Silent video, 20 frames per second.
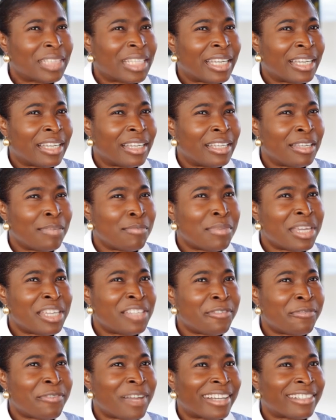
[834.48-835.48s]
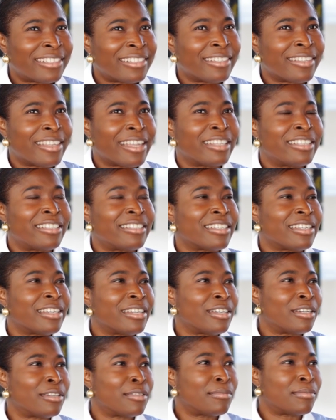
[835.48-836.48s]
Yeah, a major factor that
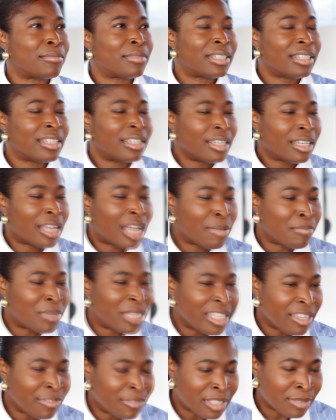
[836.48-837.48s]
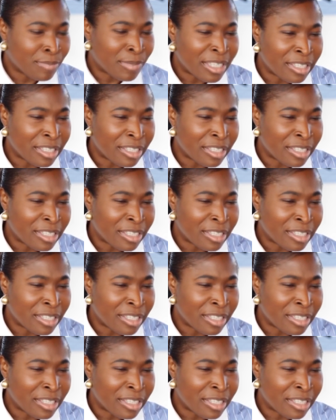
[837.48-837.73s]
I believe